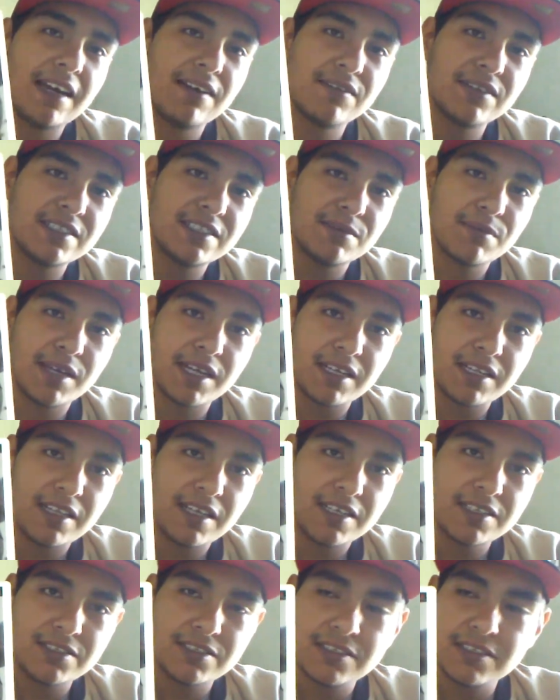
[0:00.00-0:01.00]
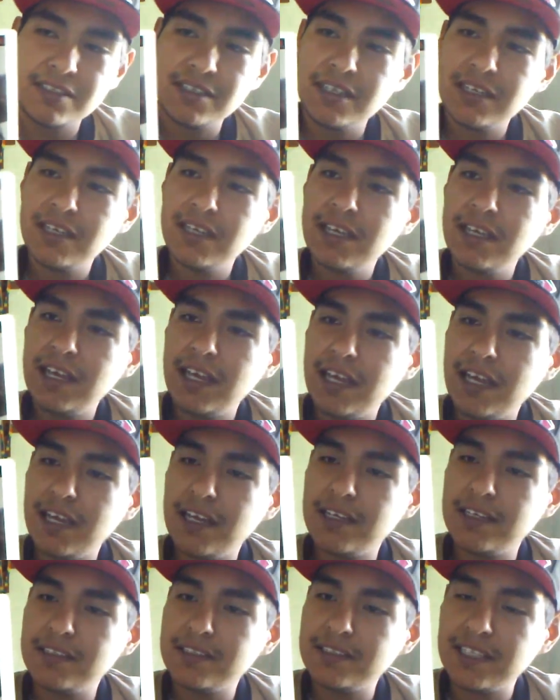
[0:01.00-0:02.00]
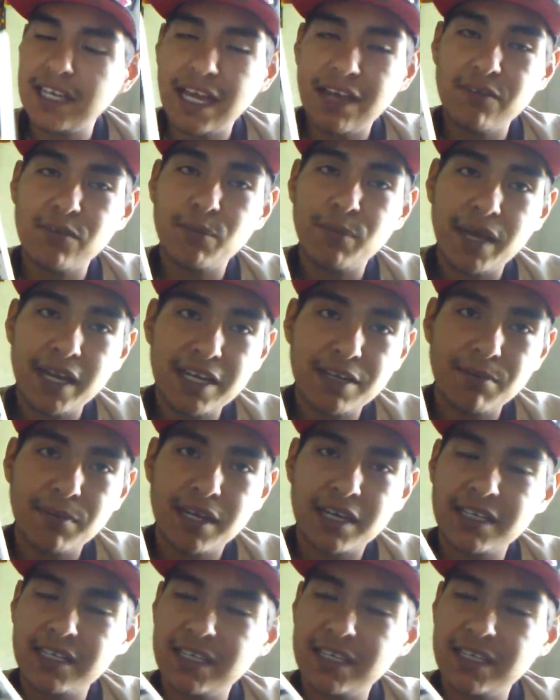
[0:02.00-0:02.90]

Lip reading: have this in my collection and to have it back in my